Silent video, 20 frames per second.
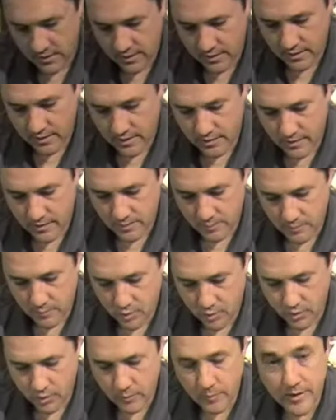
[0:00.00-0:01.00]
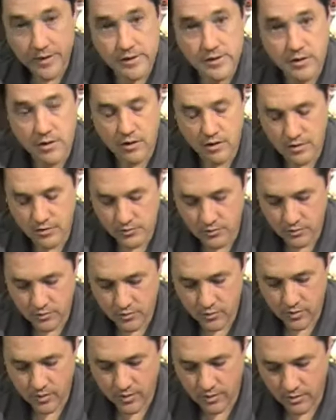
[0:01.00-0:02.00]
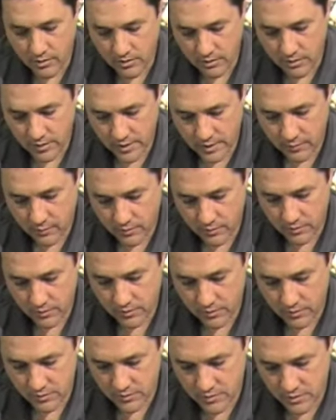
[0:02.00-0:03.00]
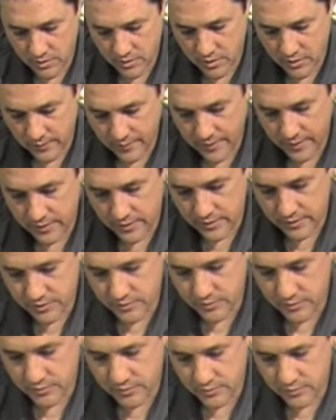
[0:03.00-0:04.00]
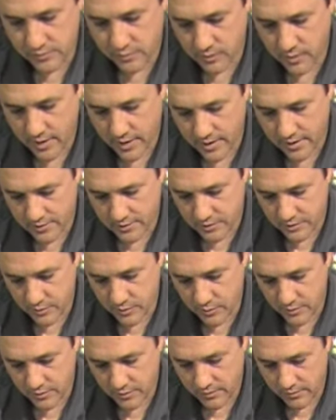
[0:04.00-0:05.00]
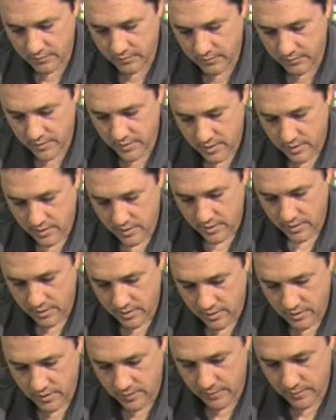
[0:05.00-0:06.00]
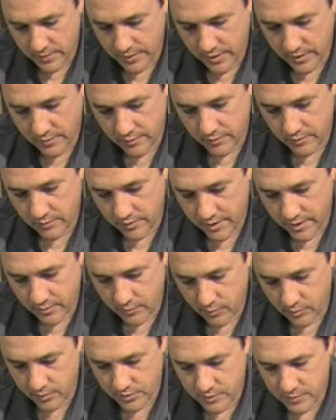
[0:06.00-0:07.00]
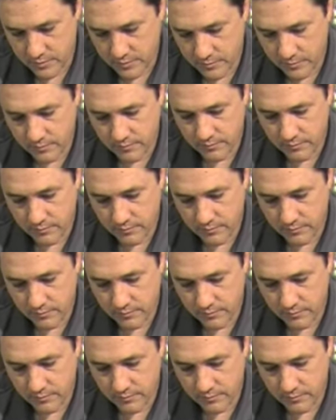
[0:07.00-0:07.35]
Um, all the base cards, real quick. Carl Edwards, Harvick, it's your usual guy, Stewart. Um, another Edwards.